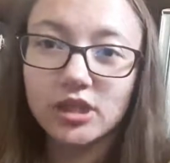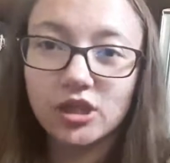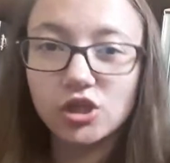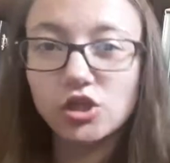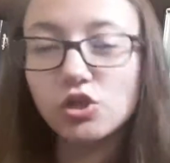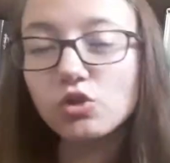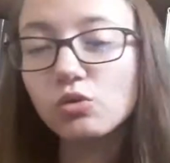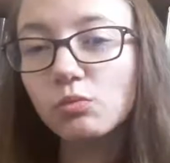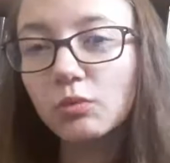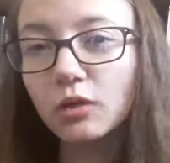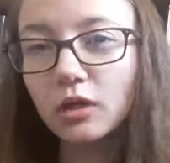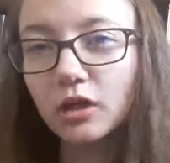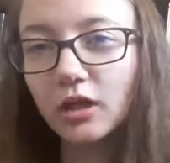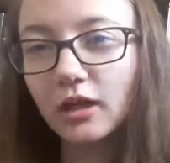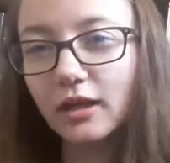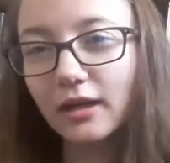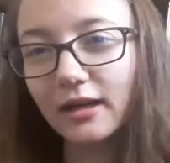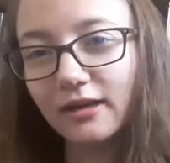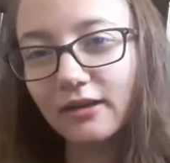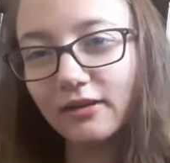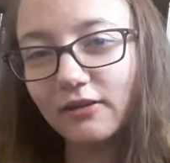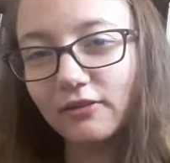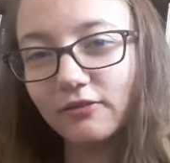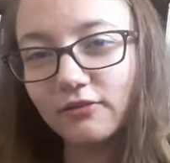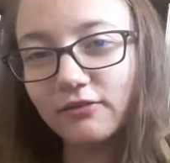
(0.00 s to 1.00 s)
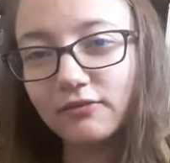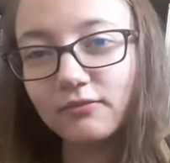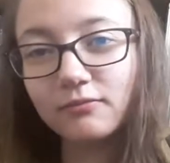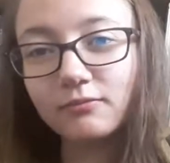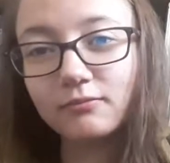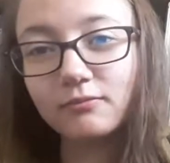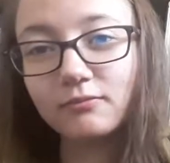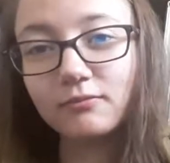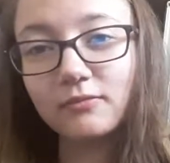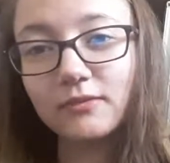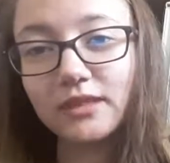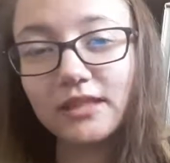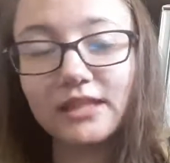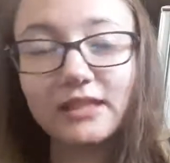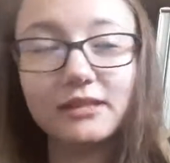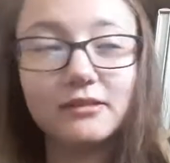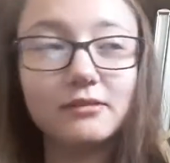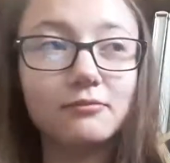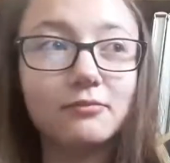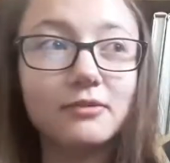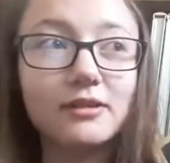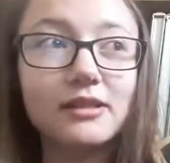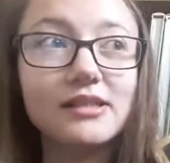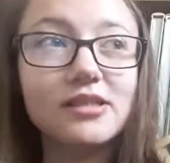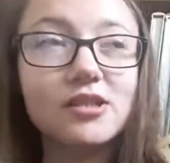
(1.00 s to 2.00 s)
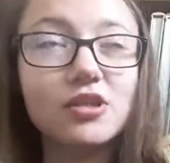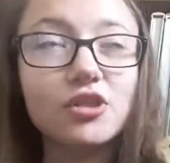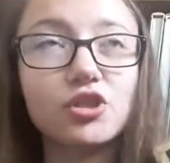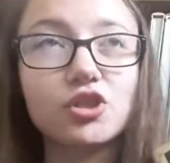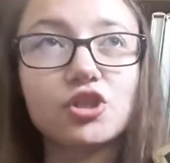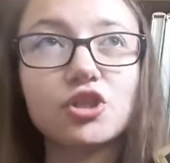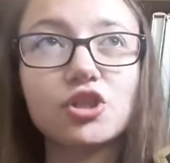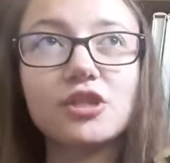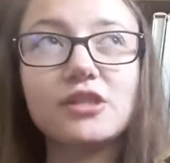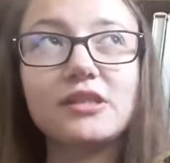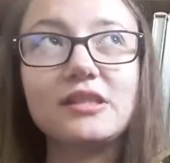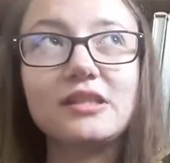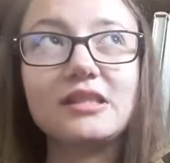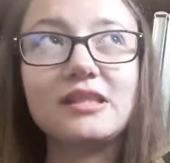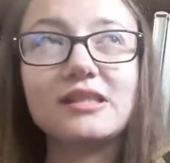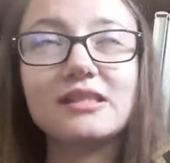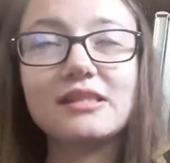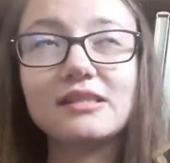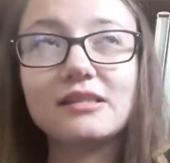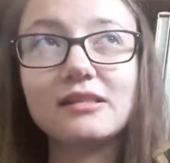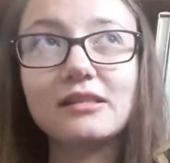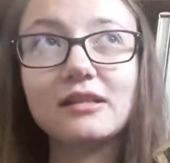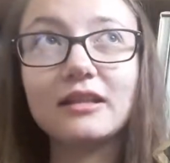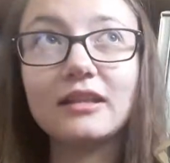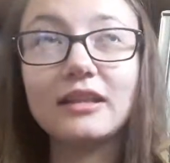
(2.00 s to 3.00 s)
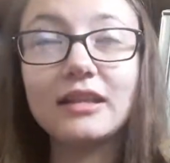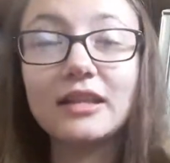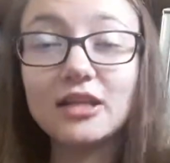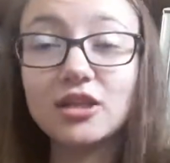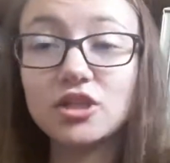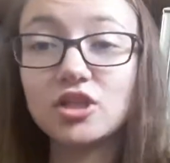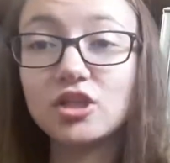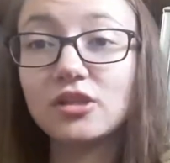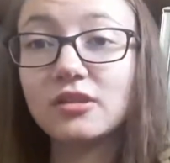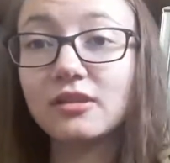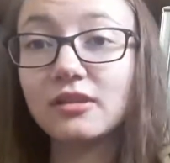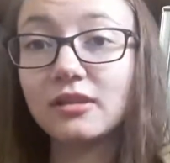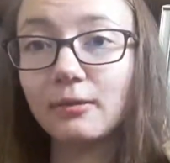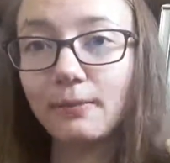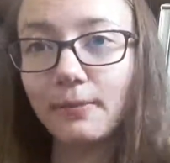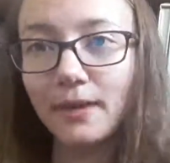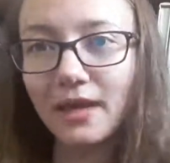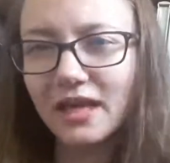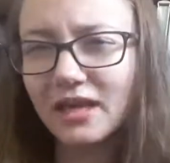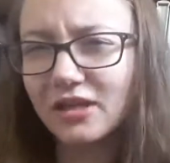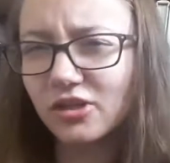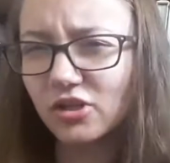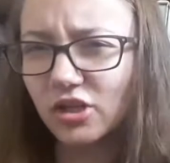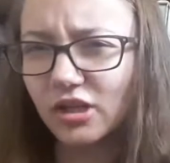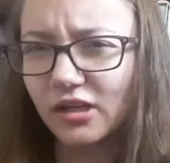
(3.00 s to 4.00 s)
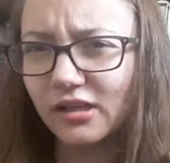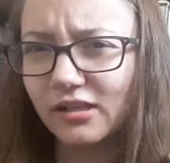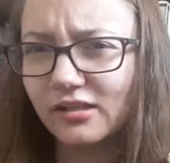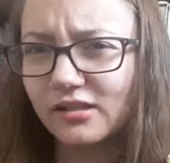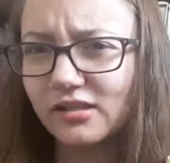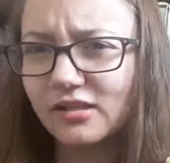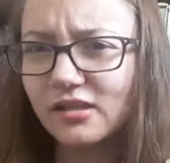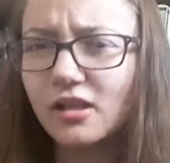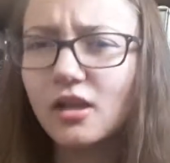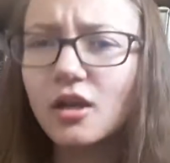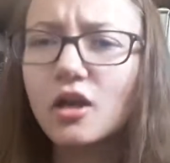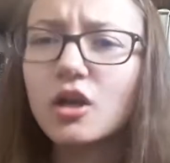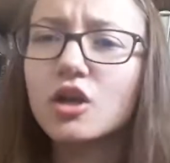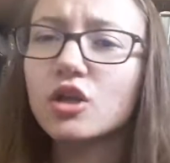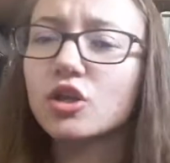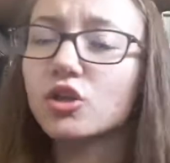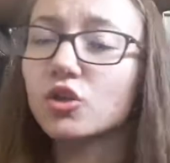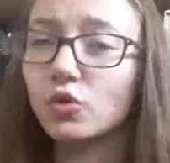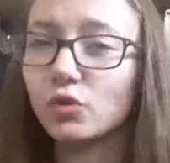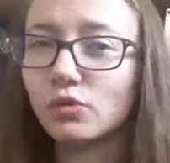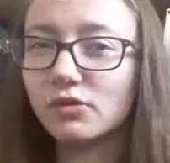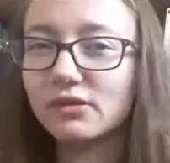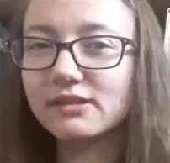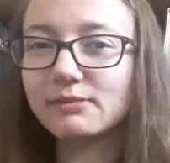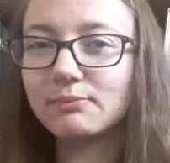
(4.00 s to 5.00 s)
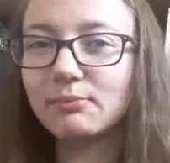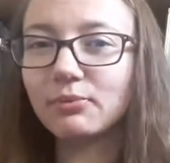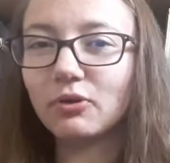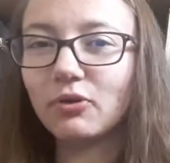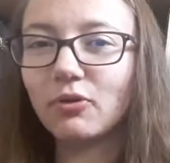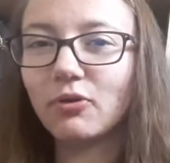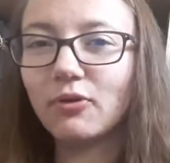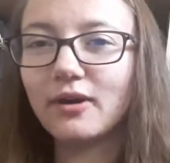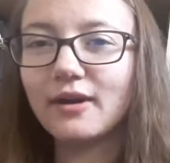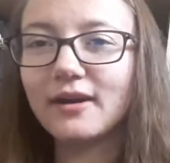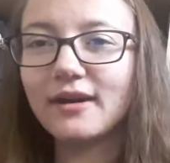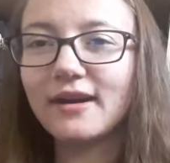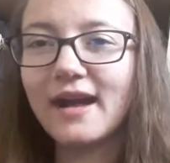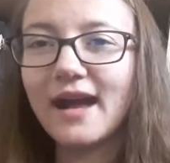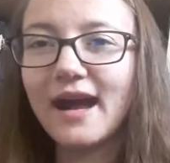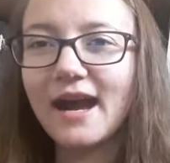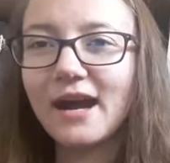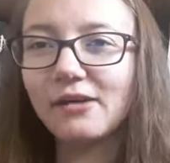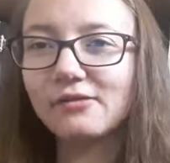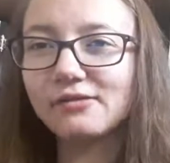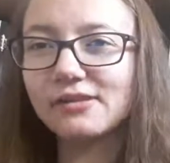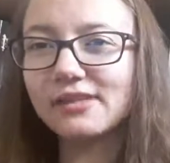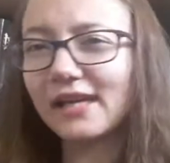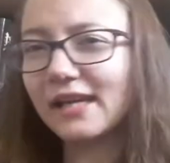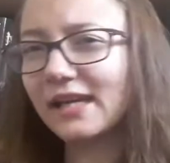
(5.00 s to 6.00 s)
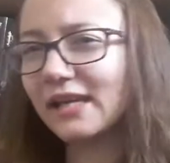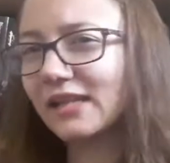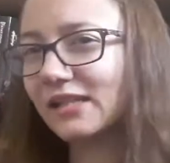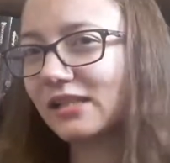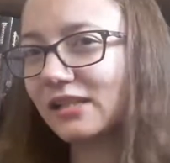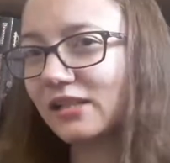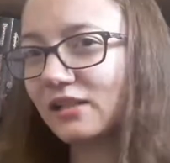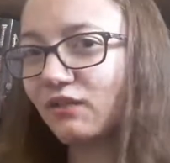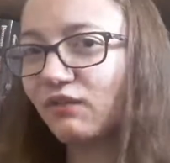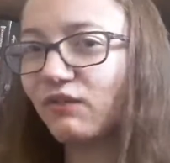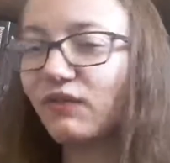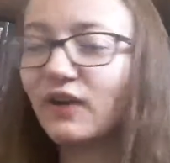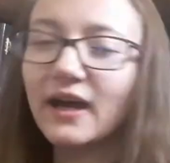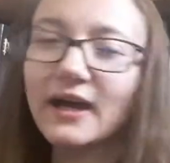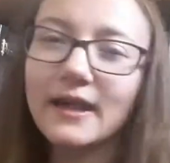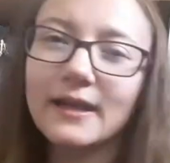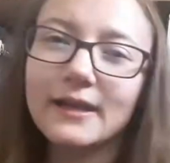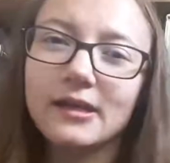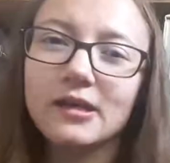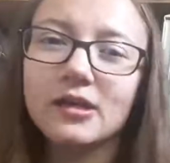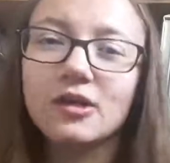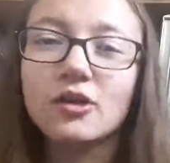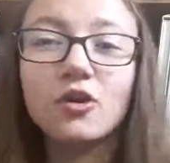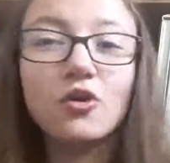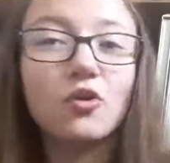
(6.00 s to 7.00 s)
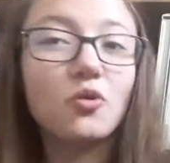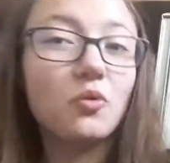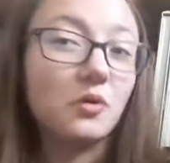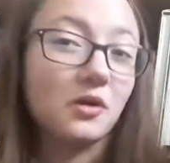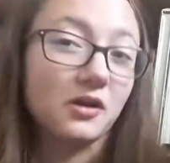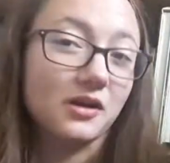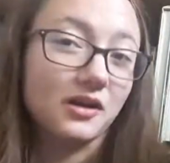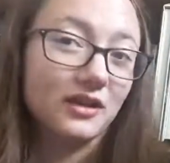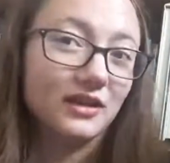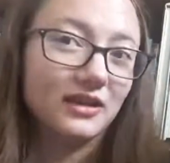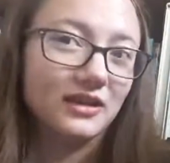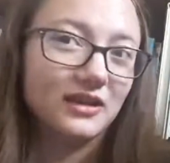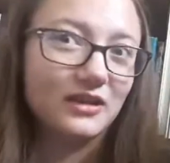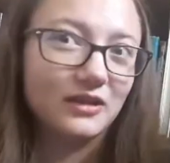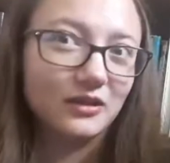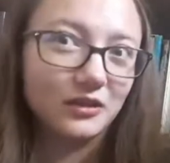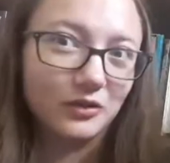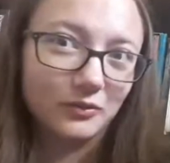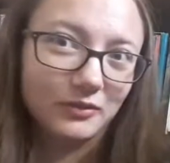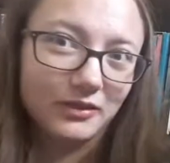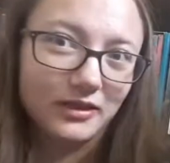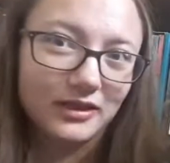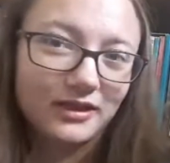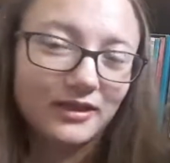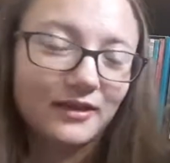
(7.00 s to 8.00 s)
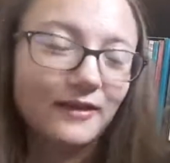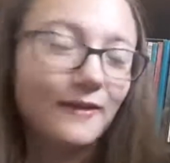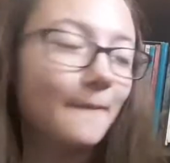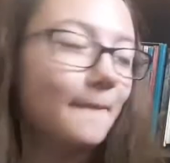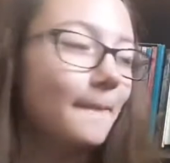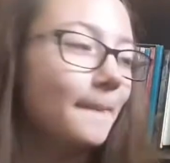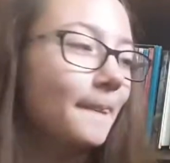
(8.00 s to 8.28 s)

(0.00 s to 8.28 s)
humor of the researchers and the clinicians and the patients to explore how science is fun, quirky, and unique.